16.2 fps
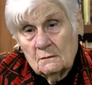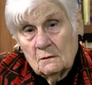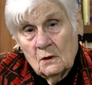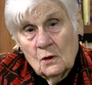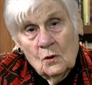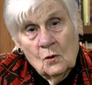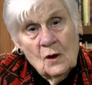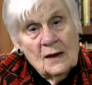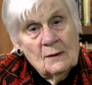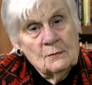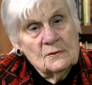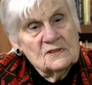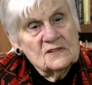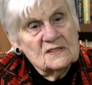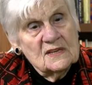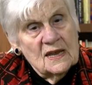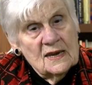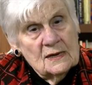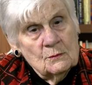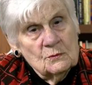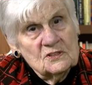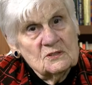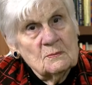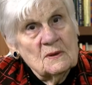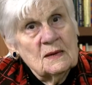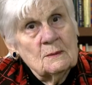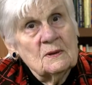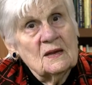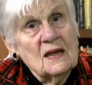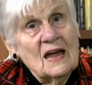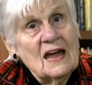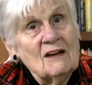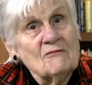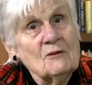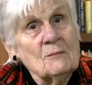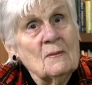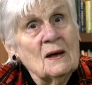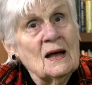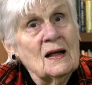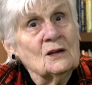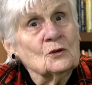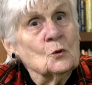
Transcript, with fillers: oh, I would say it was maybe a half a mile